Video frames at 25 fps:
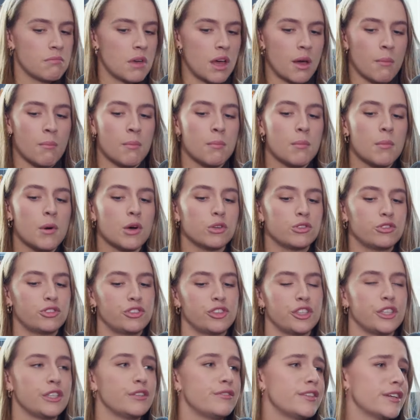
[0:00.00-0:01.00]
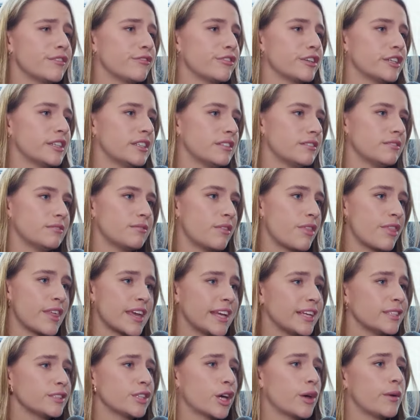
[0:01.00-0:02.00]
a multitude of different
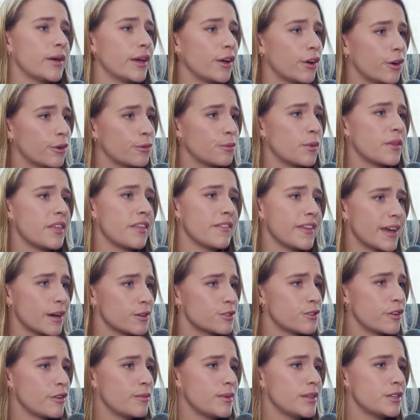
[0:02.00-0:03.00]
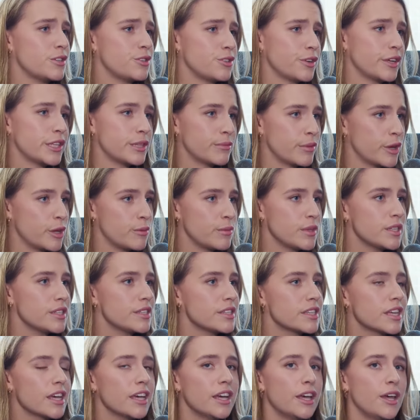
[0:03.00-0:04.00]
things going on within the out-of-home industry at the
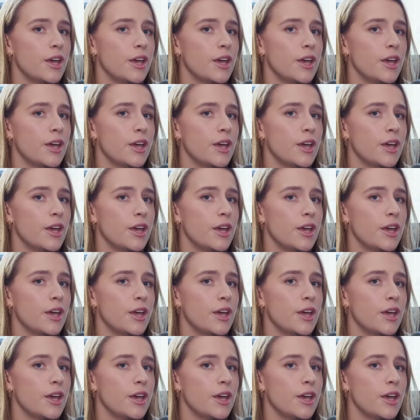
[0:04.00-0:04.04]
moment.